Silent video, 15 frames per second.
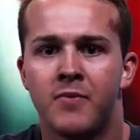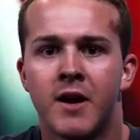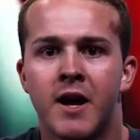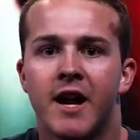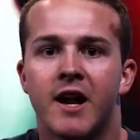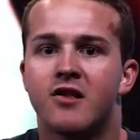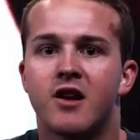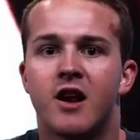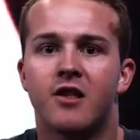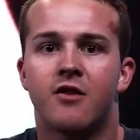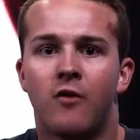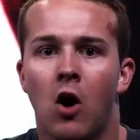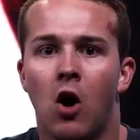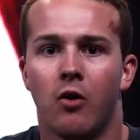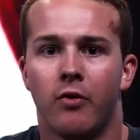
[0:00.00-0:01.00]
And it's not his
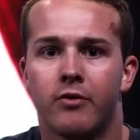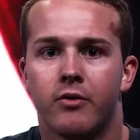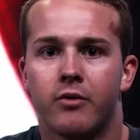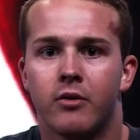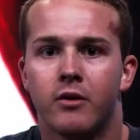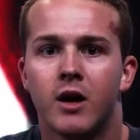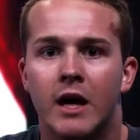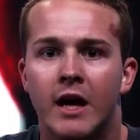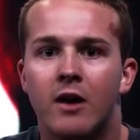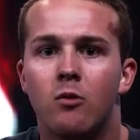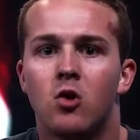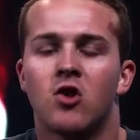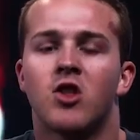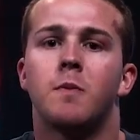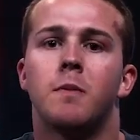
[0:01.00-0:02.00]
fault. He
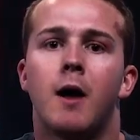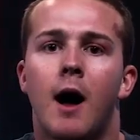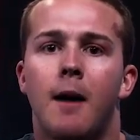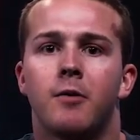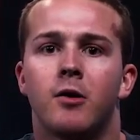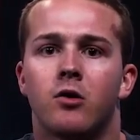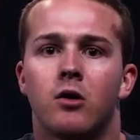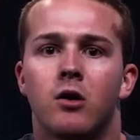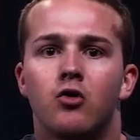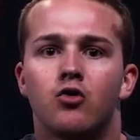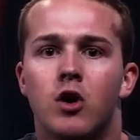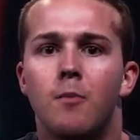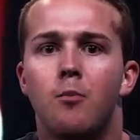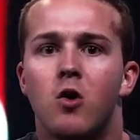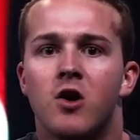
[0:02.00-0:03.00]
wants to be popular.
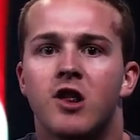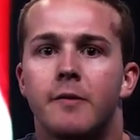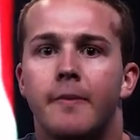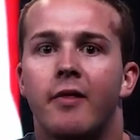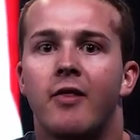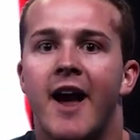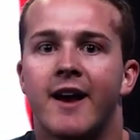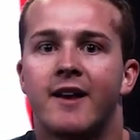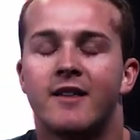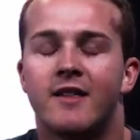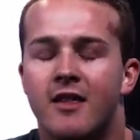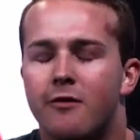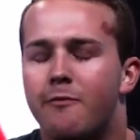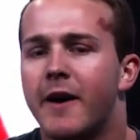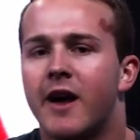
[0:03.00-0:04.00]
Trump wants to be liked. It's
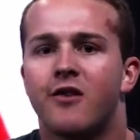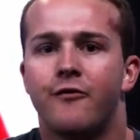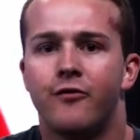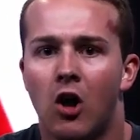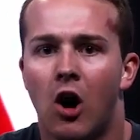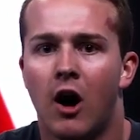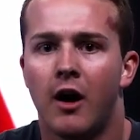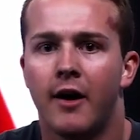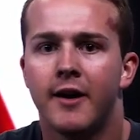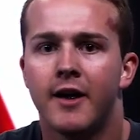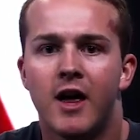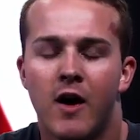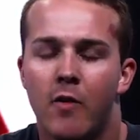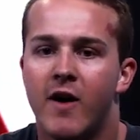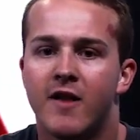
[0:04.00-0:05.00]
his biggest flaw.
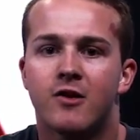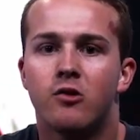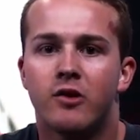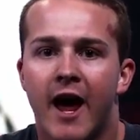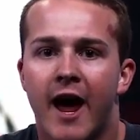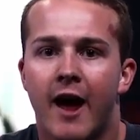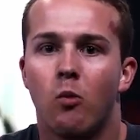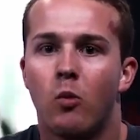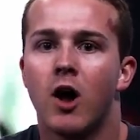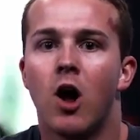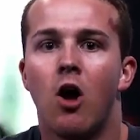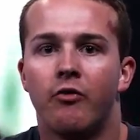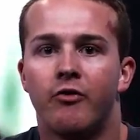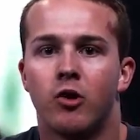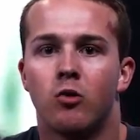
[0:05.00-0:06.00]
And that's okay. We
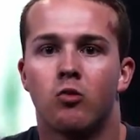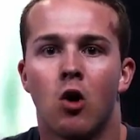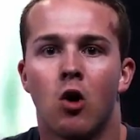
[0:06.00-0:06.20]
all do. We're